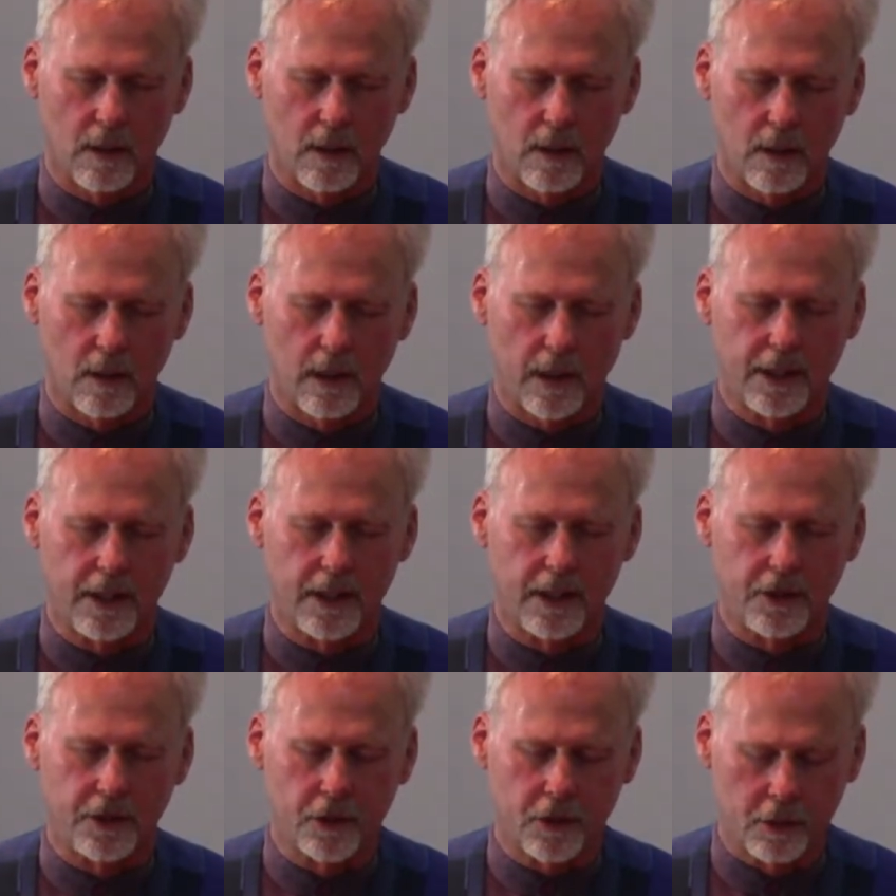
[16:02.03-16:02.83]
And
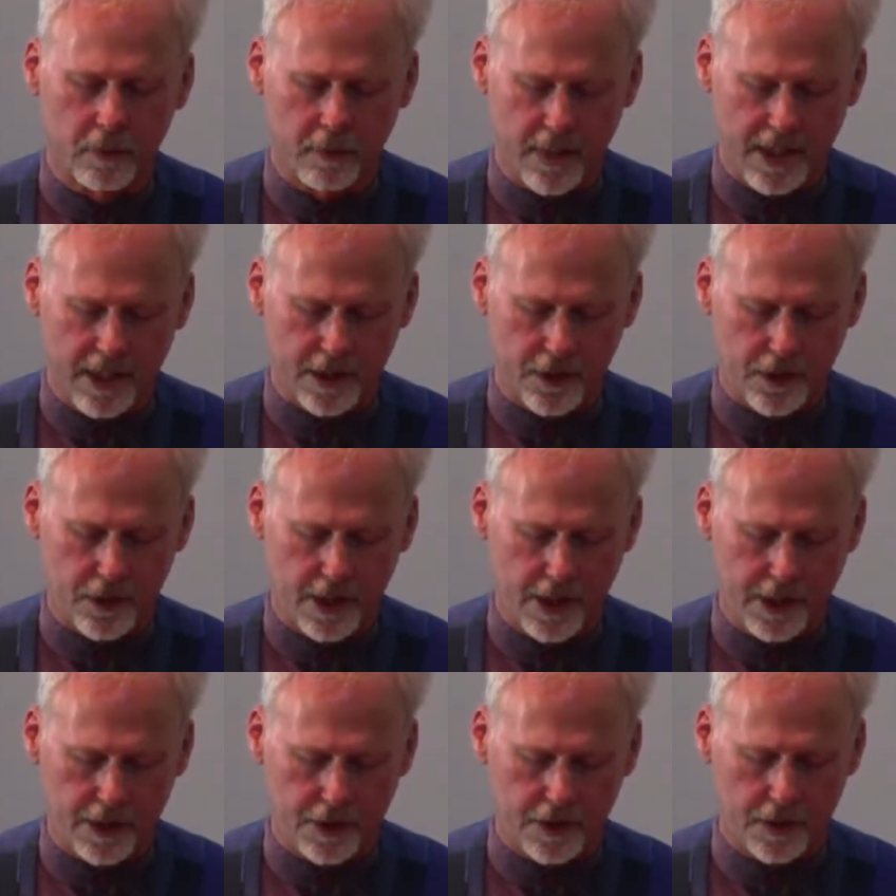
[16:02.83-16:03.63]
in your
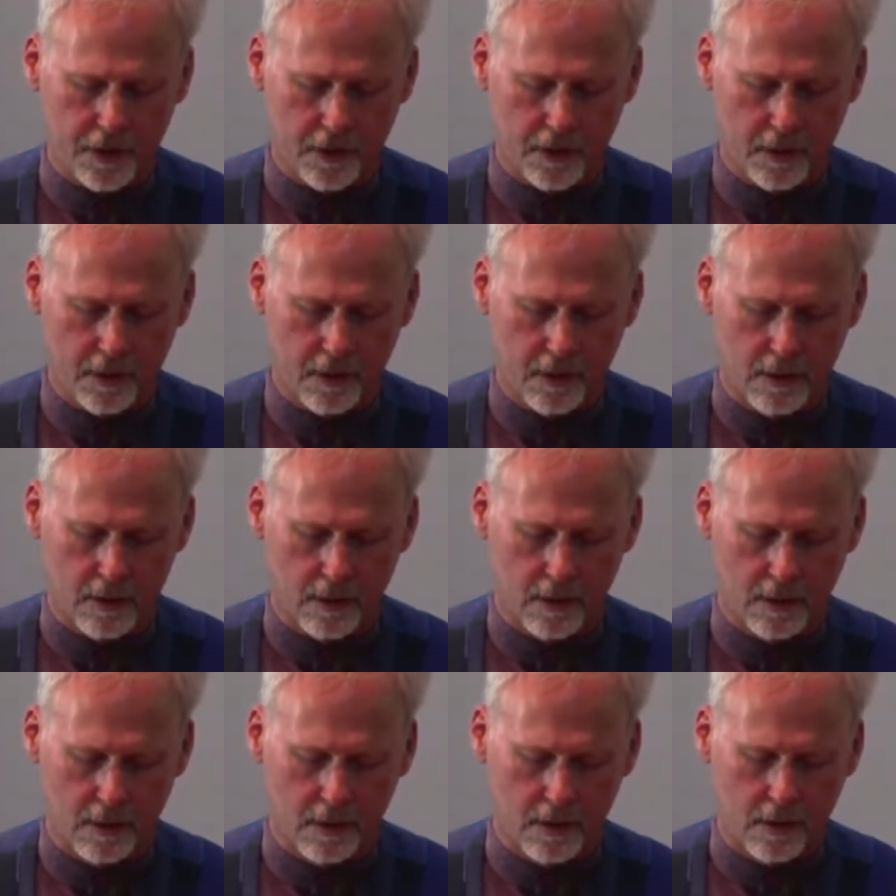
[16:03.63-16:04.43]
imagination,
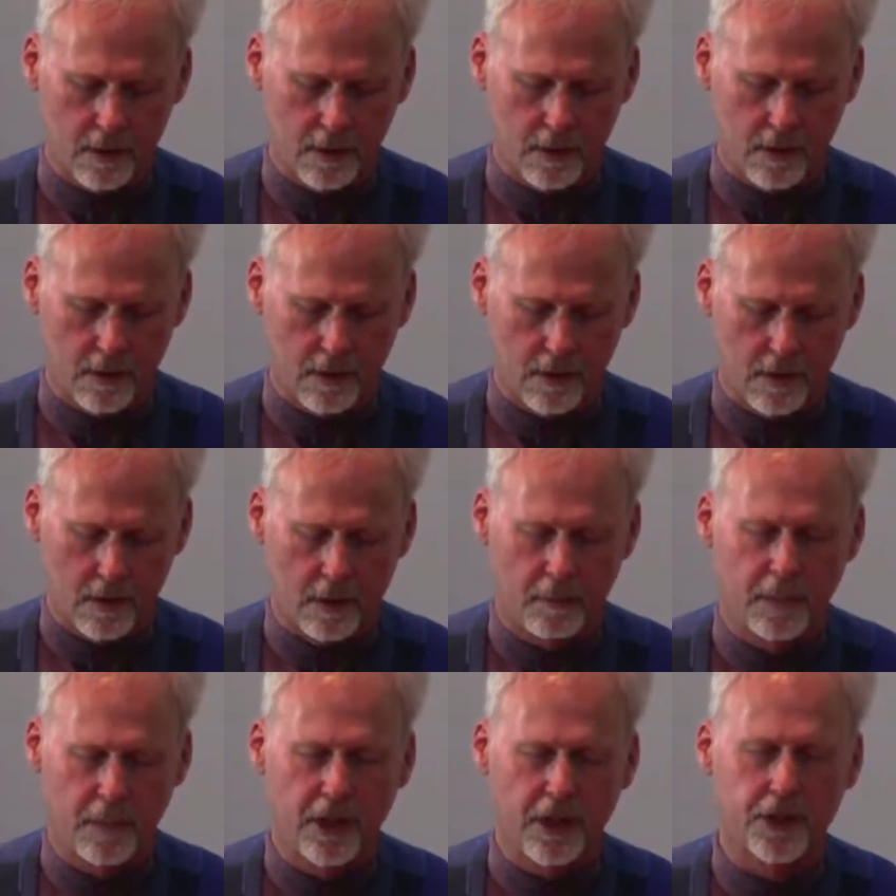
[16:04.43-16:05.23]

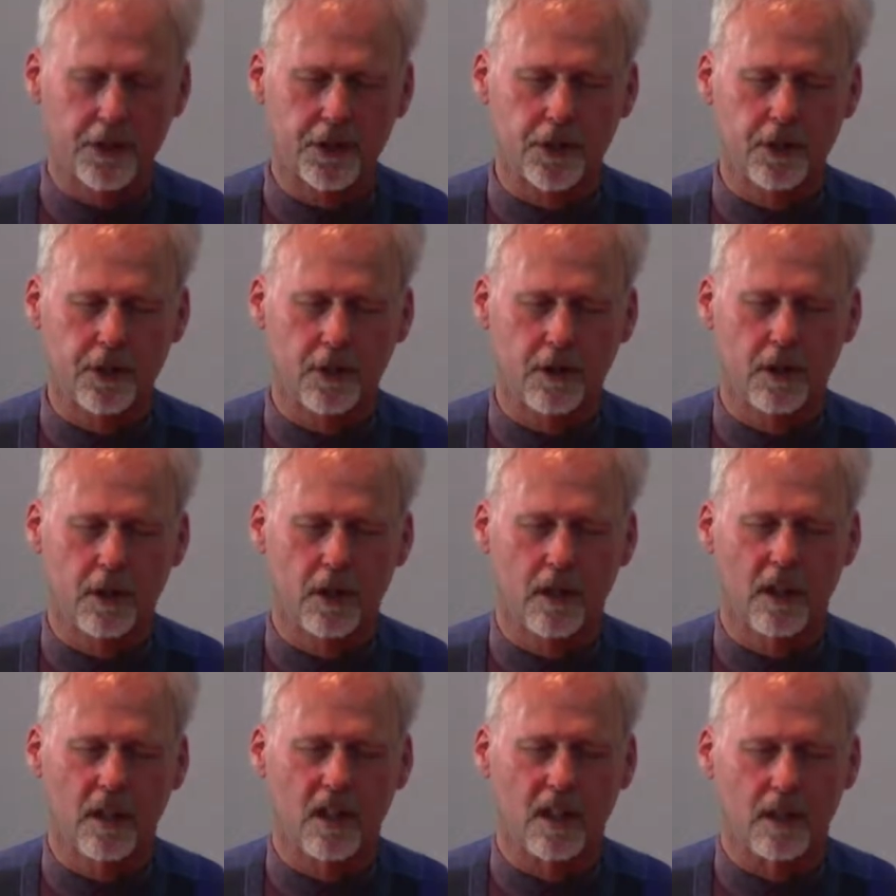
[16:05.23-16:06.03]

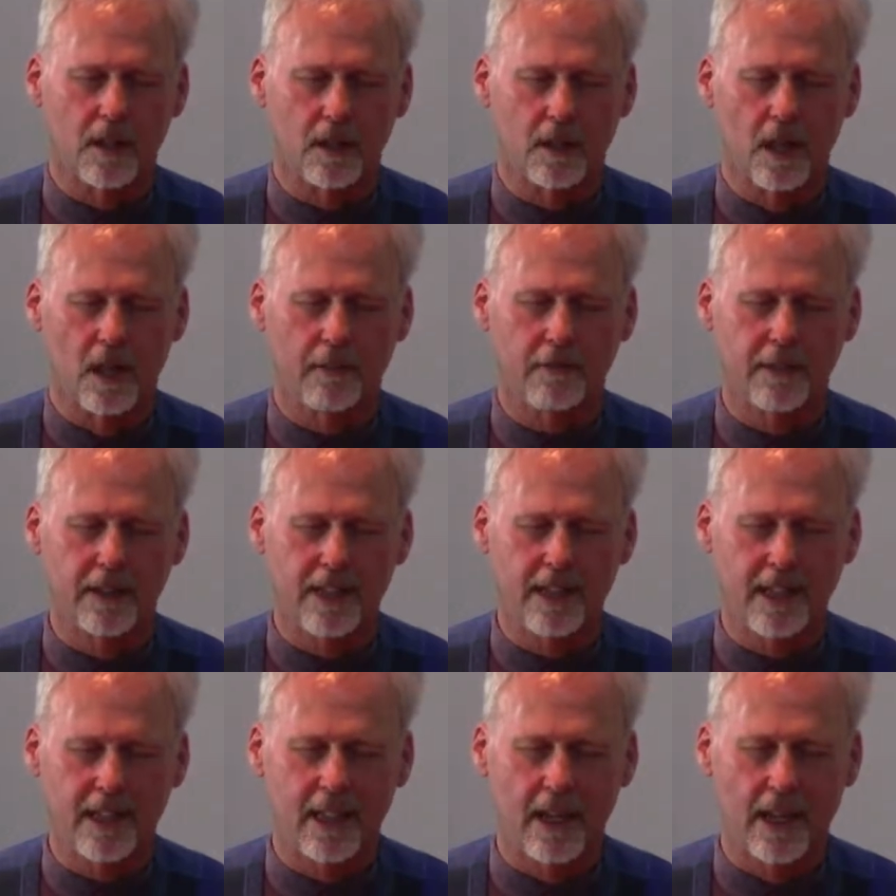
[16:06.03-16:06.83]
picture
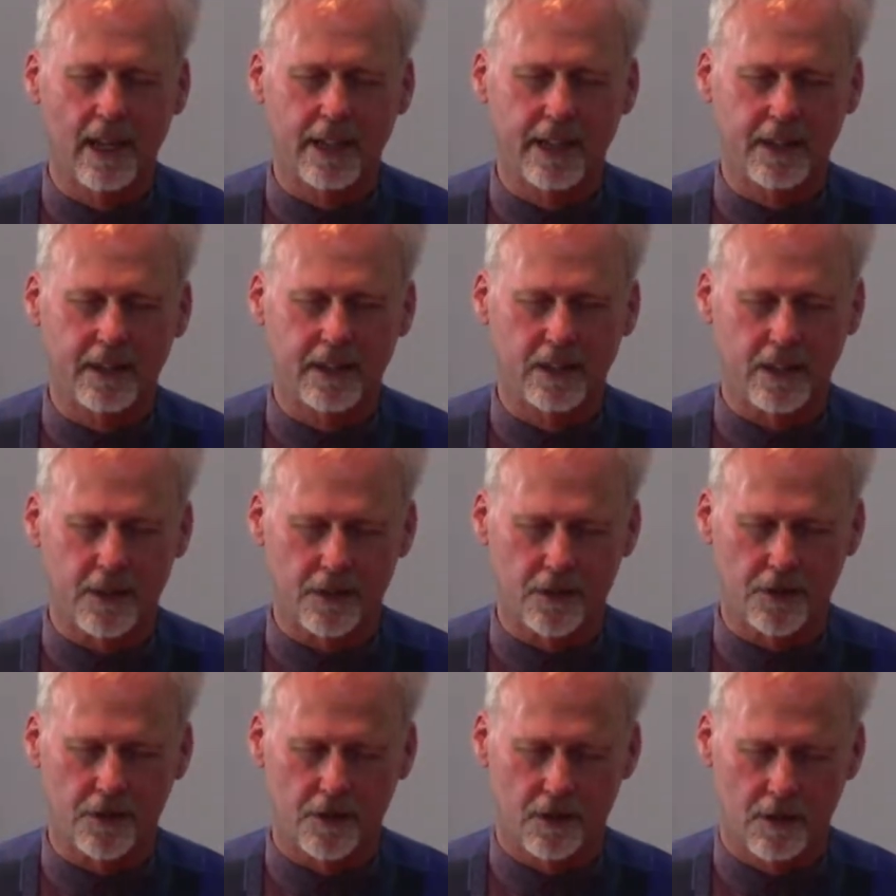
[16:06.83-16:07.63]
loving
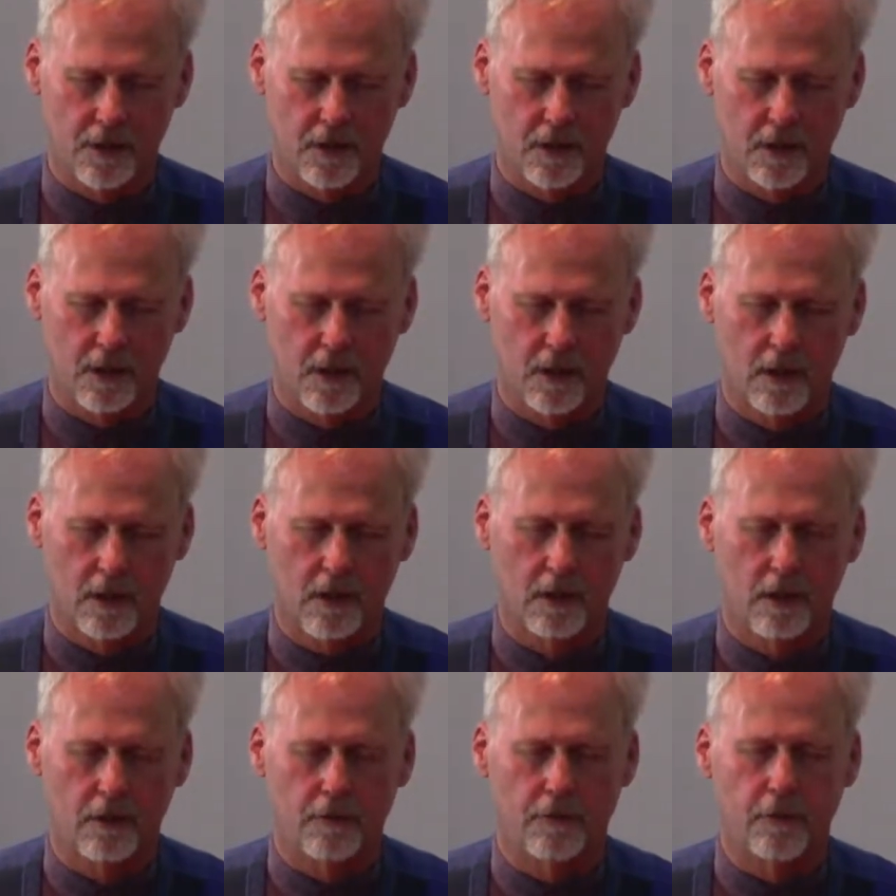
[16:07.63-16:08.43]
kindness
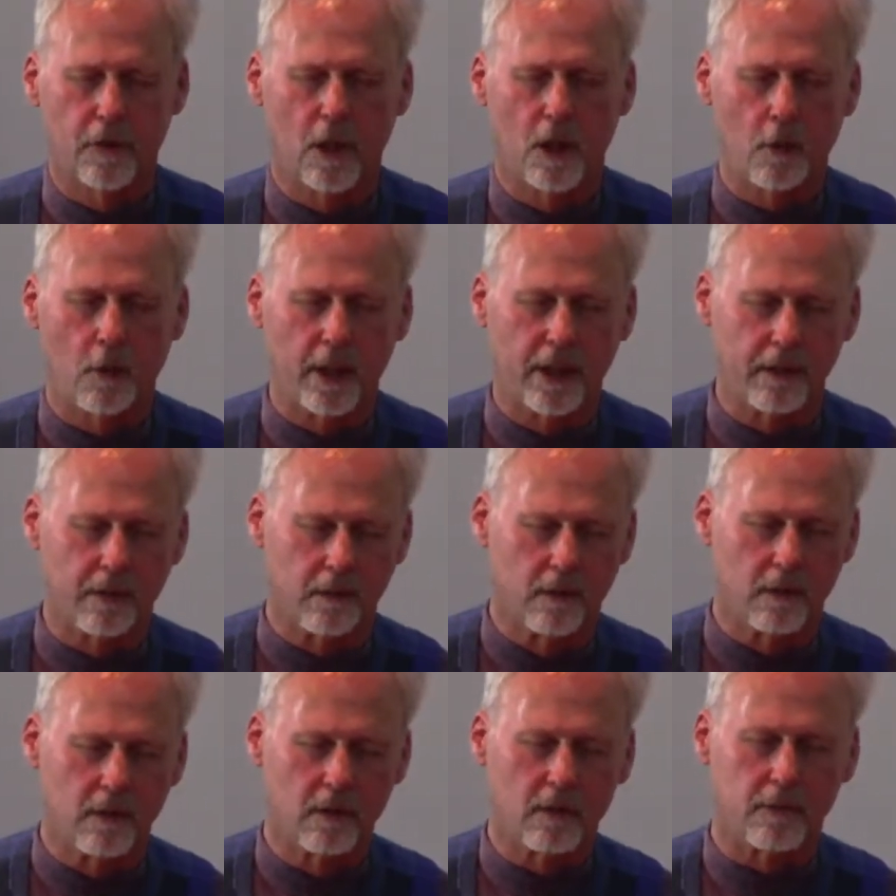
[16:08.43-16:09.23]
flowing
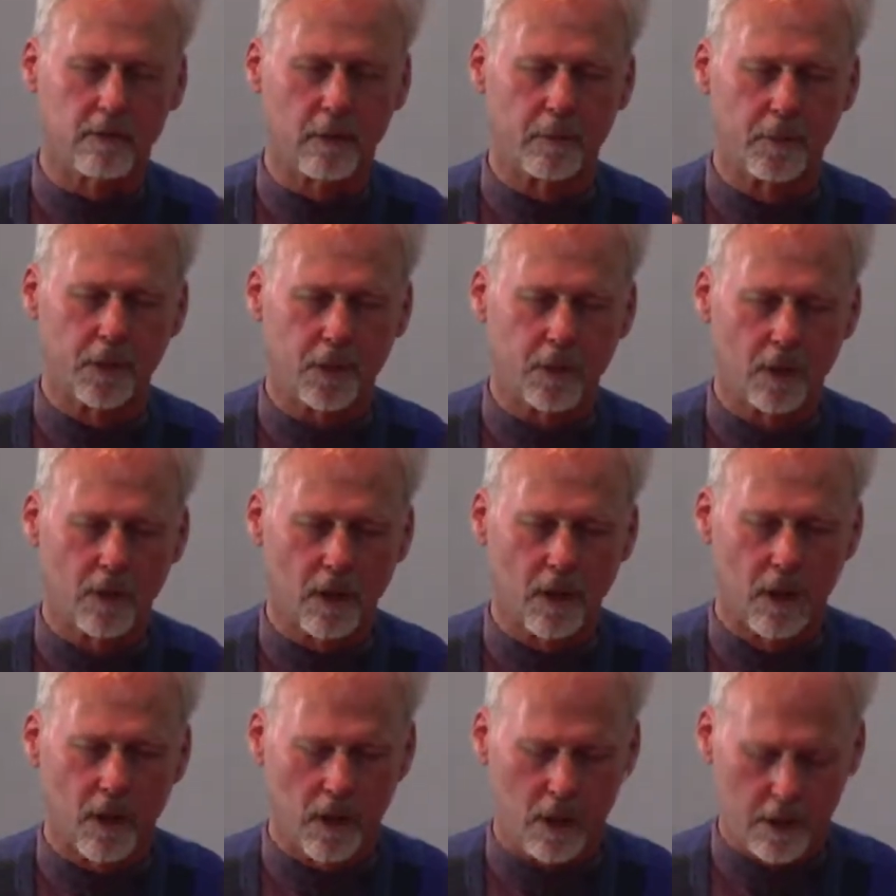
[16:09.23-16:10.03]
from your
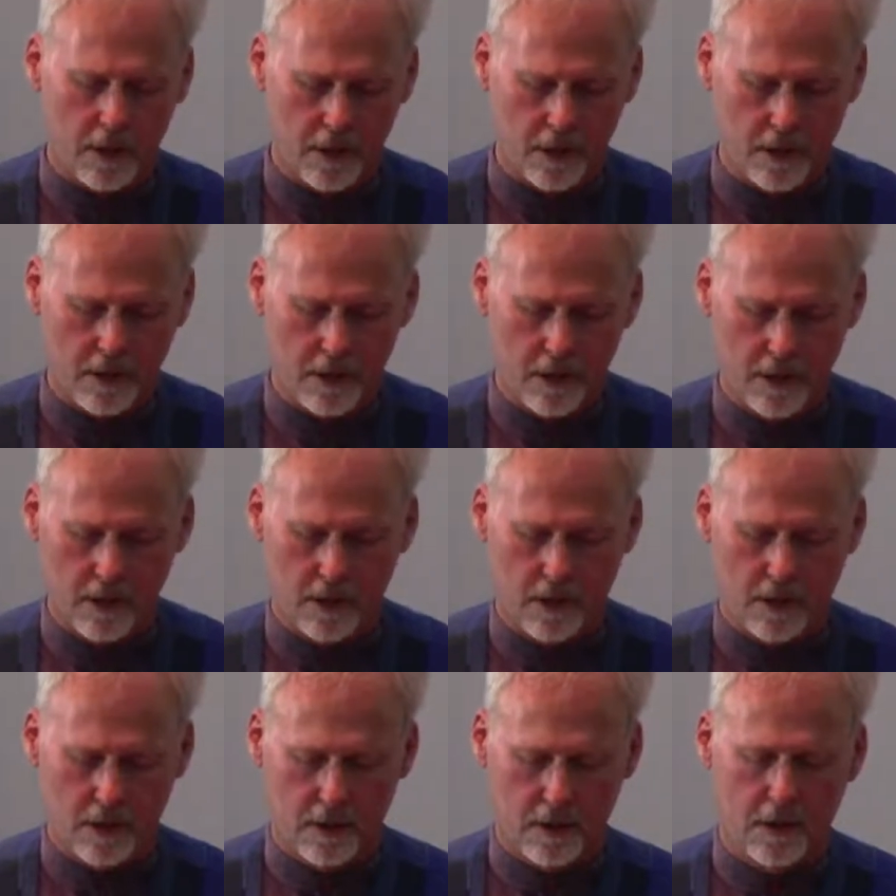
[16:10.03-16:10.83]
heart
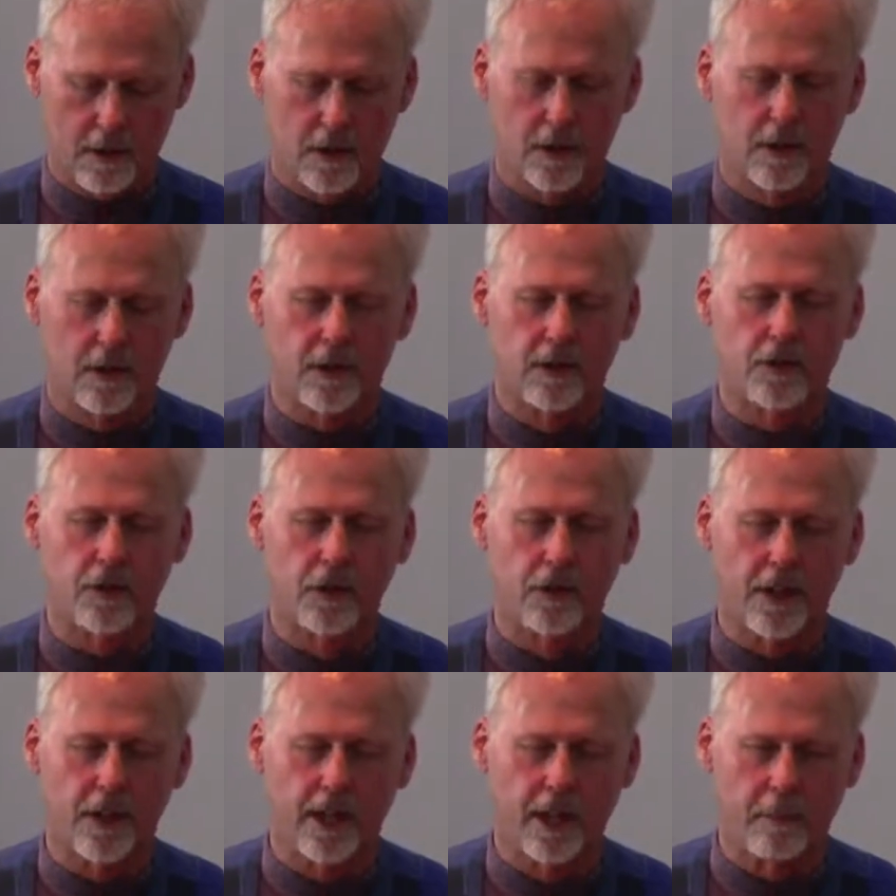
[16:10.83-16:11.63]
to
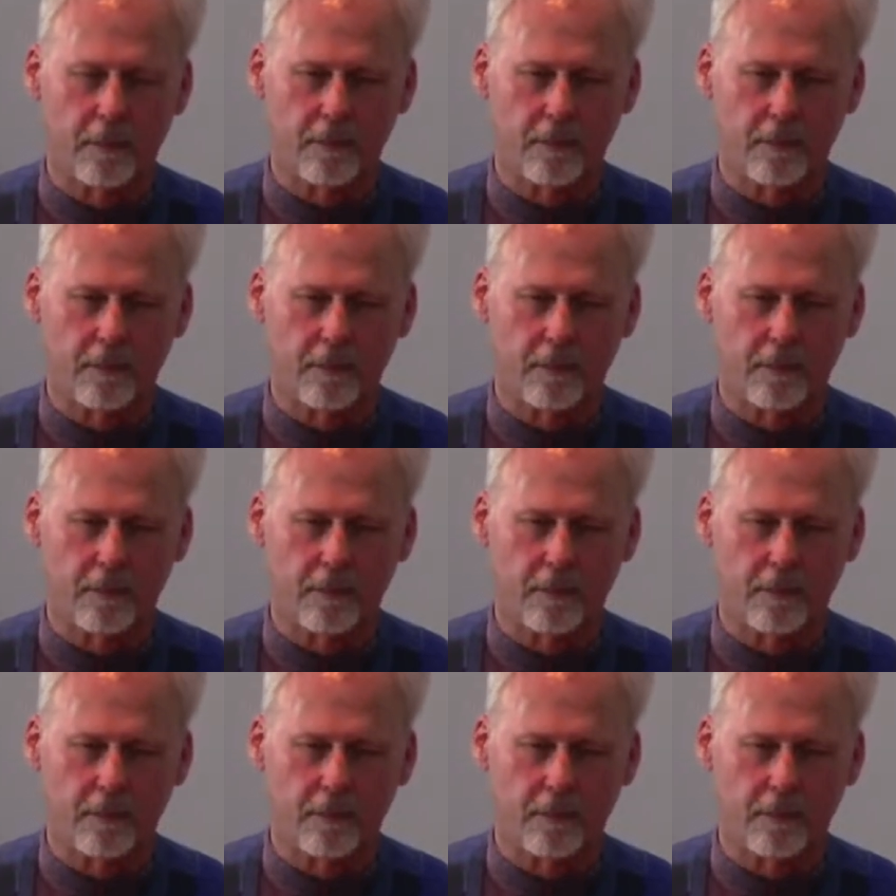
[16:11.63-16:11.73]
them.